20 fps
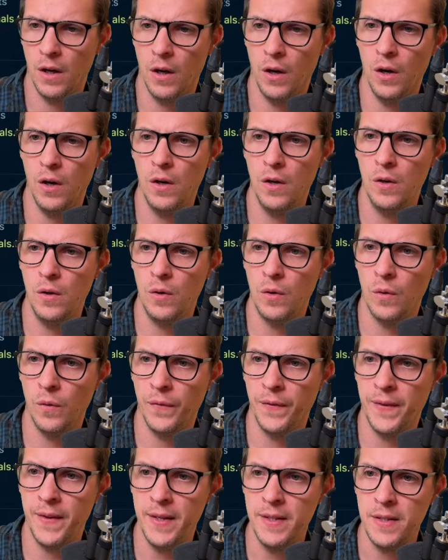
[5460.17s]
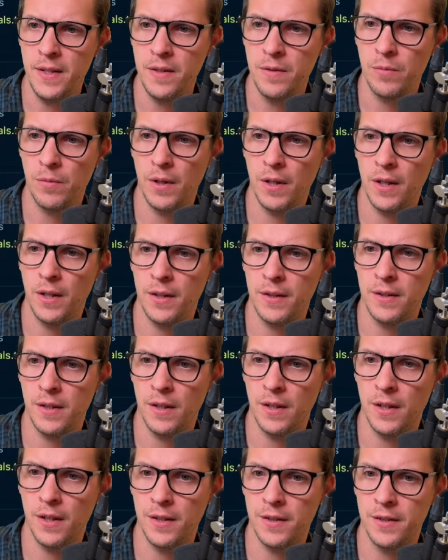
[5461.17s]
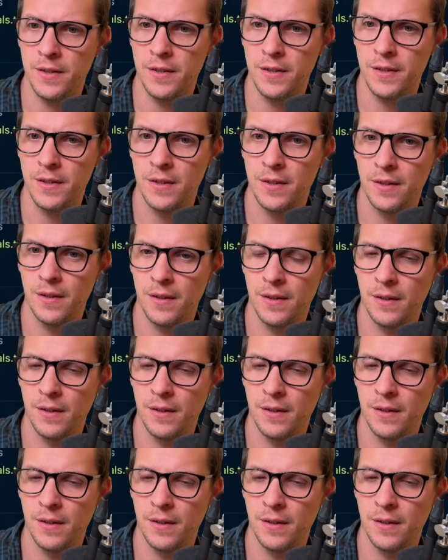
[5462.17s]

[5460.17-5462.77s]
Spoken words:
Oh, this is where it does.